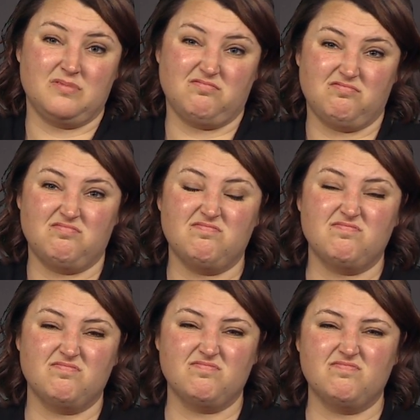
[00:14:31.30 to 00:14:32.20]

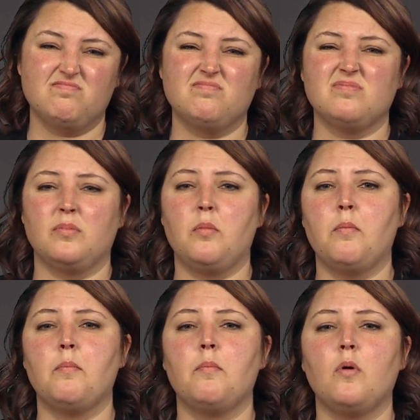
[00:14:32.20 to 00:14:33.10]
Multifunction
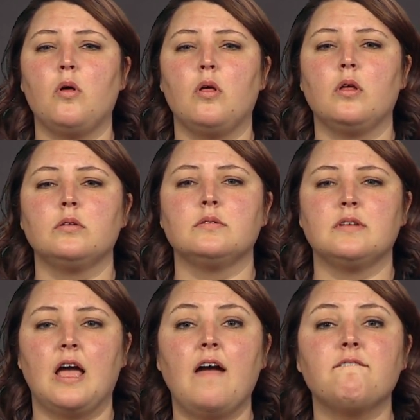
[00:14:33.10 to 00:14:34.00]
units
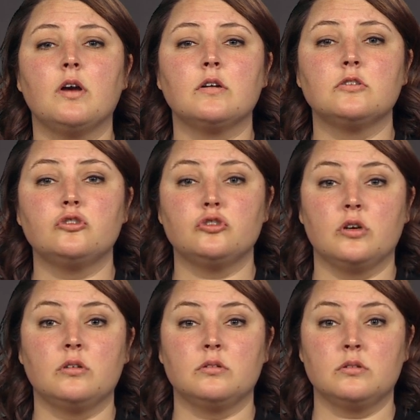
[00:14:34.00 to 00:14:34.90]
aren't as good
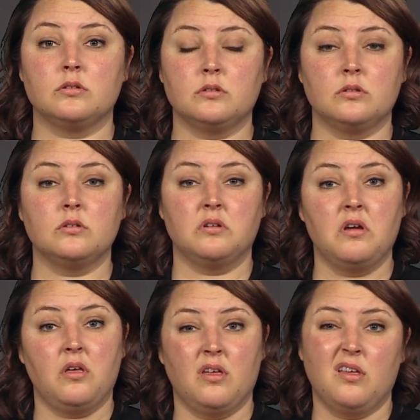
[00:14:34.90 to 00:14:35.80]
quality as
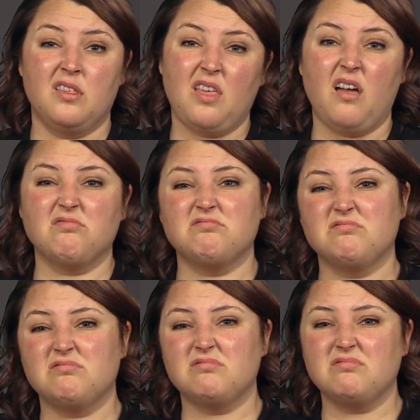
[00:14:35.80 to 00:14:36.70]
a good flatbed
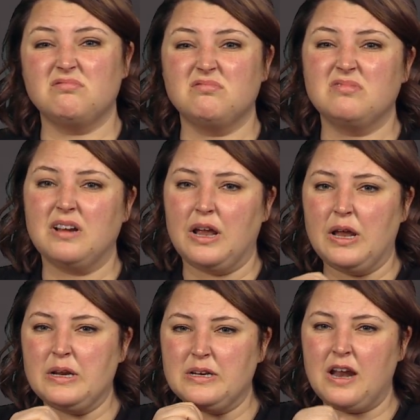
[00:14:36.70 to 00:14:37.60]
scanner.
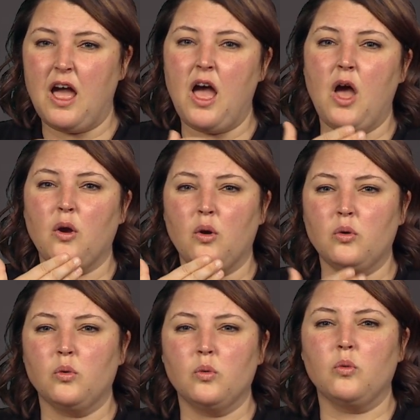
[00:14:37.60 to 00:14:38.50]
I know that a lot
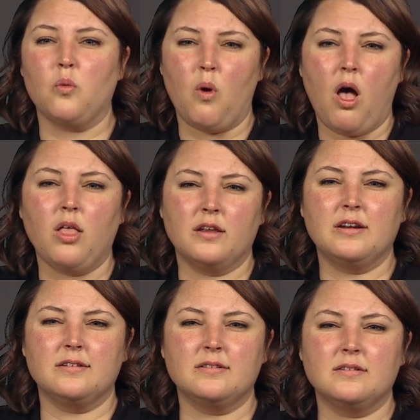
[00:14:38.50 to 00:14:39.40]
of people probably that's
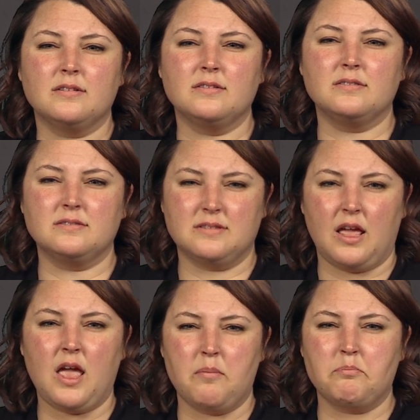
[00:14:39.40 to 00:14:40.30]
all they have,
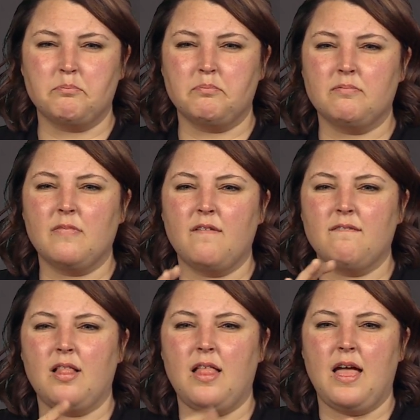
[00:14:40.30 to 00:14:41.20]
but I'll show
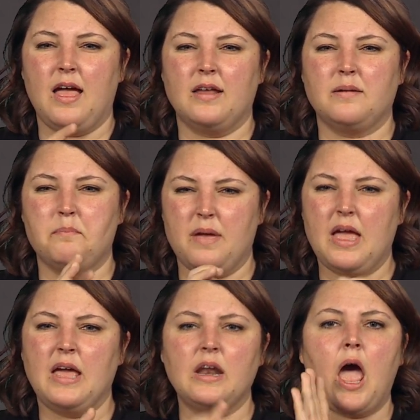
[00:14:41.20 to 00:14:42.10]
you later why
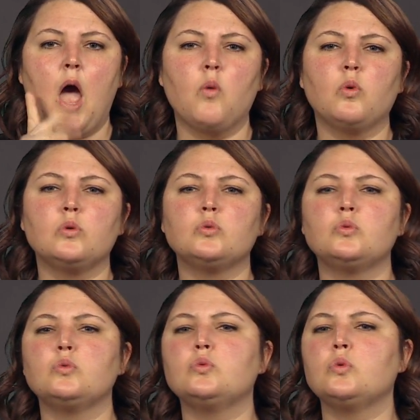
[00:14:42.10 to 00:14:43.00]
they're perhaps not
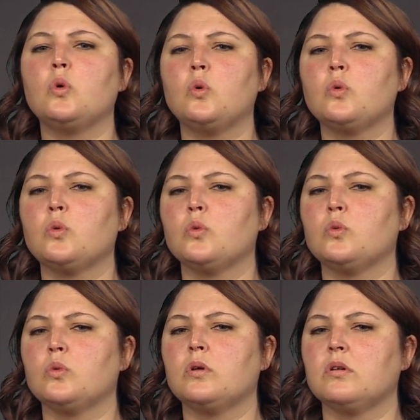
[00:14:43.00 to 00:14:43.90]
the best
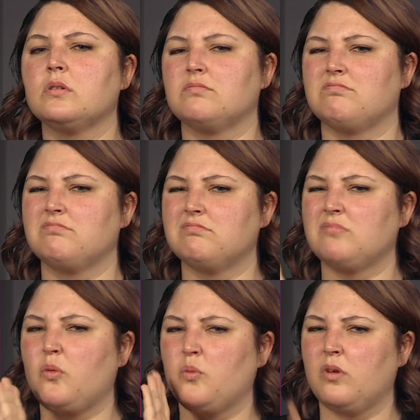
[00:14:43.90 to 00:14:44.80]
thing to be using.